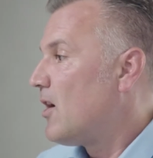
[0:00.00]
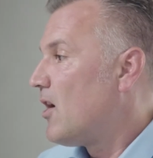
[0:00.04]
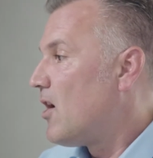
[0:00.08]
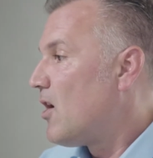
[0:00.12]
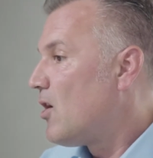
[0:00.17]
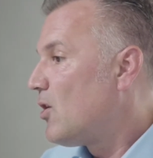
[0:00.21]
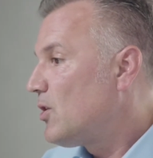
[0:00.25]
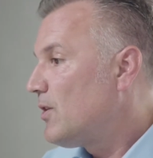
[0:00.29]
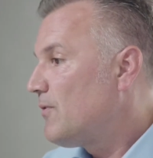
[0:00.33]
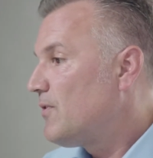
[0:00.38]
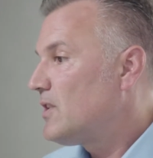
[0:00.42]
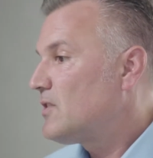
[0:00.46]

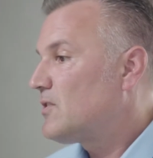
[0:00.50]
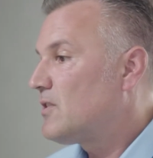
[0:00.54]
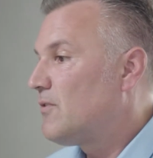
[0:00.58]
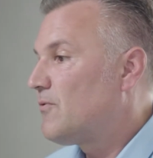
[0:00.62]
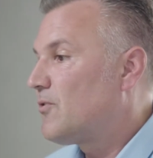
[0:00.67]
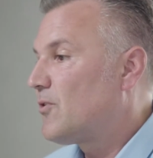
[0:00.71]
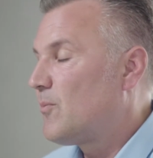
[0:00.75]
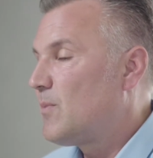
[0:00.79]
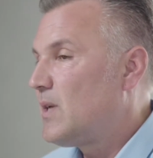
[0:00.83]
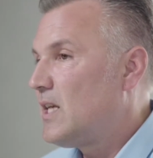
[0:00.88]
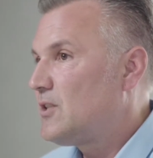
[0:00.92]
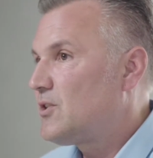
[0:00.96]
All of this
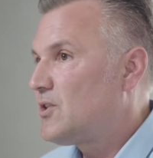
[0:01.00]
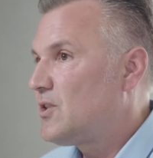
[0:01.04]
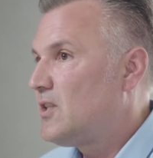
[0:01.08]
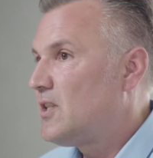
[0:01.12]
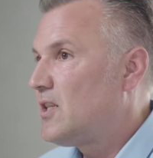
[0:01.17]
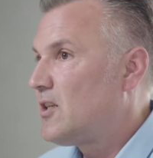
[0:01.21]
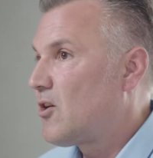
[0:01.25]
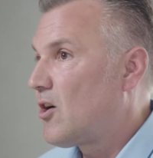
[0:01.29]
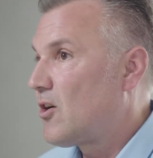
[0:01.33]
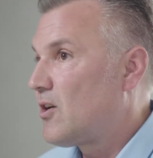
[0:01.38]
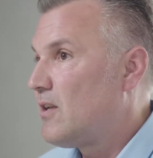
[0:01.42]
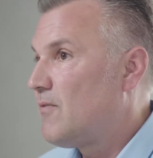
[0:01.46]
information
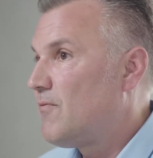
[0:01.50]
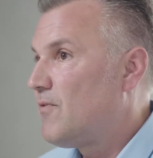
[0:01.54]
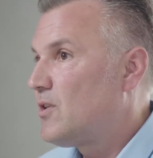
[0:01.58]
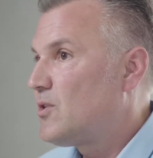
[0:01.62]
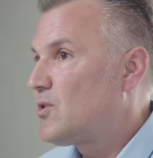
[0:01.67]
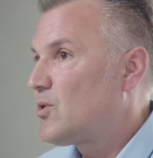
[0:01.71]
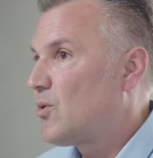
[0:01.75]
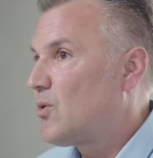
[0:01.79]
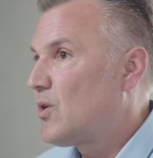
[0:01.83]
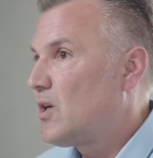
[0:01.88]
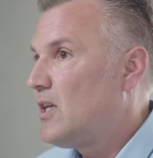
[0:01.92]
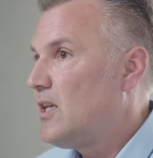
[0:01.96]
in our
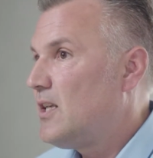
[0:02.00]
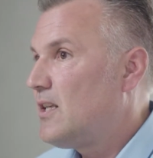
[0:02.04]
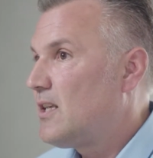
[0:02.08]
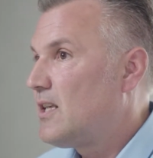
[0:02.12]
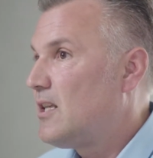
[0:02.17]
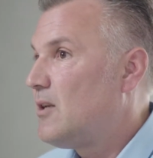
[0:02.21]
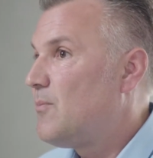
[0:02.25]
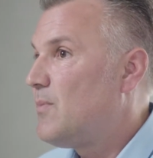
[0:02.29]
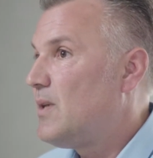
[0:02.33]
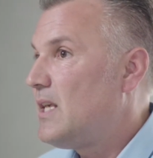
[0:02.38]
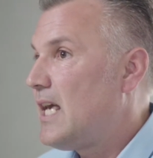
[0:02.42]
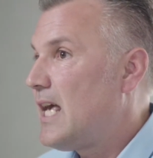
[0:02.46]
inventory
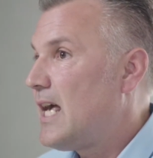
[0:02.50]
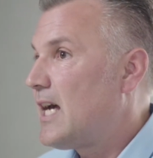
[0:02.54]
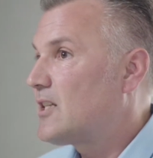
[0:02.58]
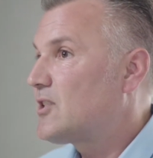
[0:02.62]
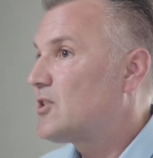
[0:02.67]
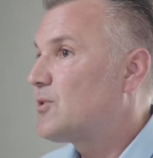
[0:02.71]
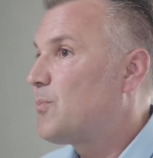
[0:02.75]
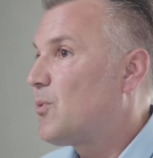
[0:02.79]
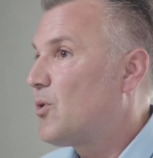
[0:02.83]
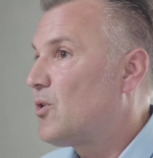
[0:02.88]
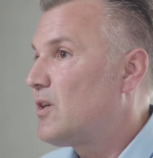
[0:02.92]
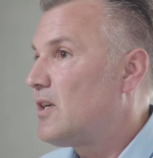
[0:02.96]
can be
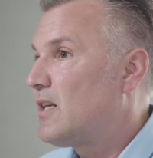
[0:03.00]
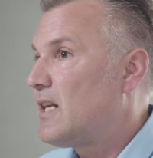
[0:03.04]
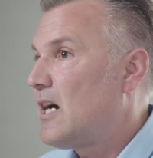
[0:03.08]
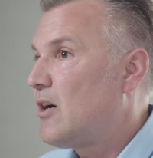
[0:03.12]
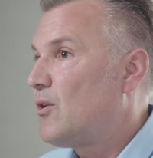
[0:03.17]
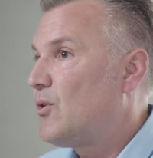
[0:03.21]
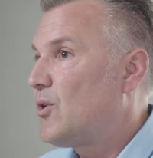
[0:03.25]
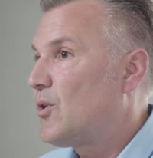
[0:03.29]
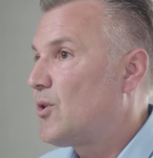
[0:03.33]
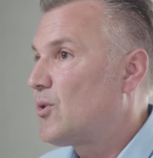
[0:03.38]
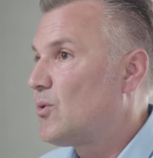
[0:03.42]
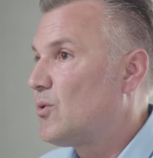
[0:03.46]
exported
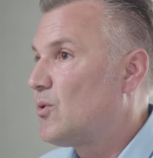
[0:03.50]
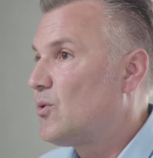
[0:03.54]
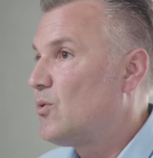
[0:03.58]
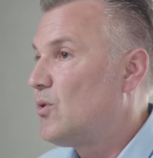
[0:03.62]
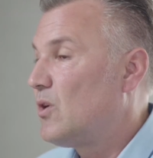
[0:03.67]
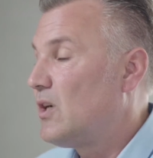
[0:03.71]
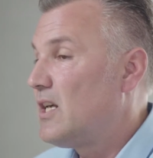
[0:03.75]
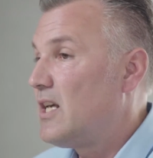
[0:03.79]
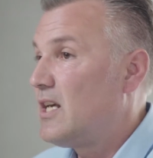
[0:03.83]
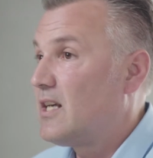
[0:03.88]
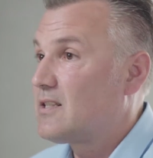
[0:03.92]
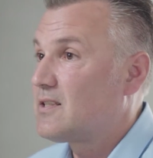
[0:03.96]
out
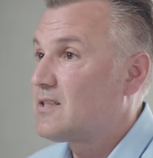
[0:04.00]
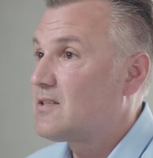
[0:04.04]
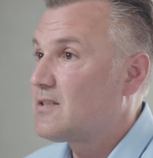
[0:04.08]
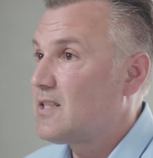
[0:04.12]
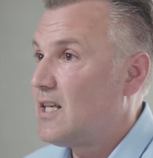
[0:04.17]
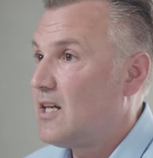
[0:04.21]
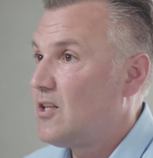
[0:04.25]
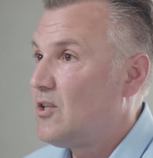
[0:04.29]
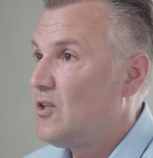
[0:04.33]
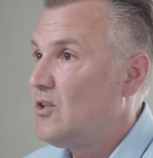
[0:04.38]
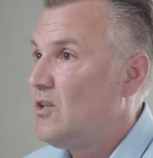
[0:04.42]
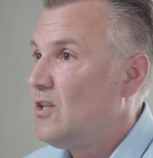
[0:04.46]
through
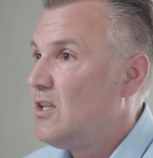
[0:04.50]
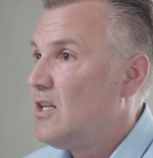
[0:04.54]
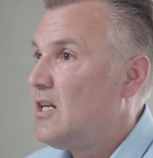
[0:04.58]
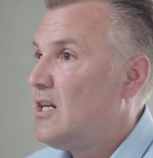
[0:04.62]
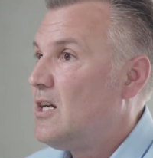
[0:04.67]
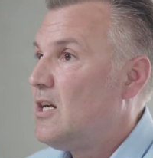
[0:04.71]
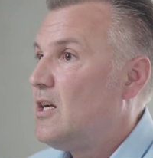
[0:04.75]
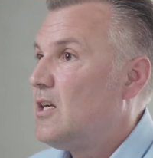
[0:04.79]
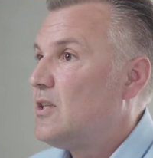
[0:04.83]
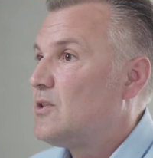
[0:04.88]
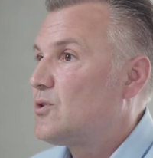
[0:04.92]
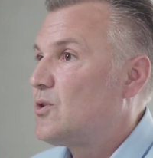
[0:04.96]
Excel.
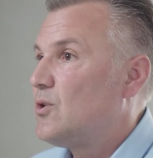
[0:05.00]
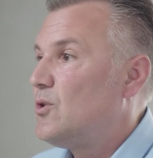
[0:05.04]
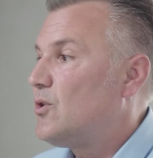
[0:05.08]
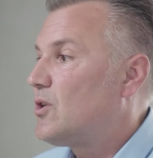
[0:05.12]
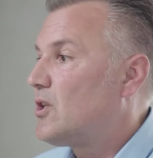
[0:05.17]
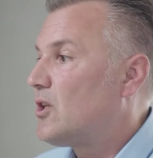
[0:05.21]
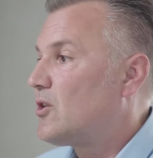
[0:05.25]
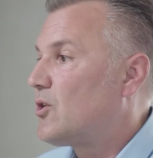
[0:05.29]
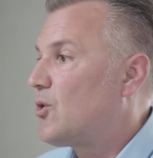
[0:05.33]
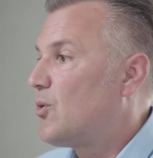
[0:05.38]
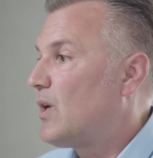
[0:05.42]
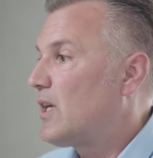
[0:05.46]
So you
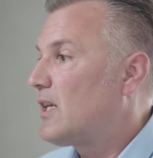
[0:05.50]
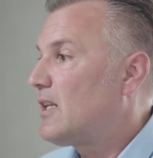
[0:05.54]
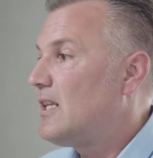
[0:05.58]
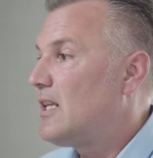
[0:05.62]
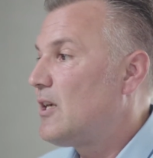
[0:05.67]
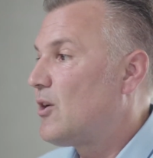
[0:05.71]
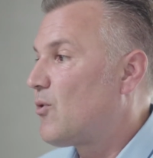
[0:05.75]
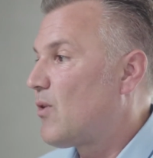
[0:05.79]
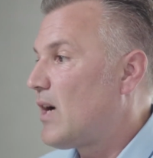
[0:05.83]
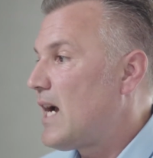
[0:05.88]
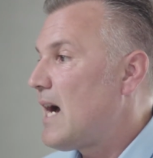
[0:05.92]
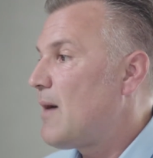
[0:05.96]
could quickly
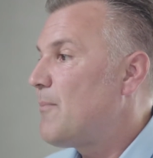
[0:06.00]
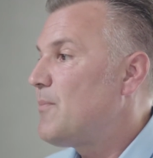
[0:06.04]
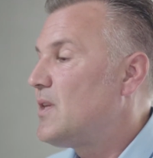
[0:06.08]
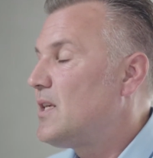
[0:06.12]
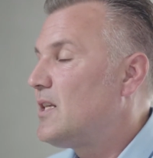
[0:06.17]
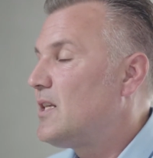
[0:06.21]
grab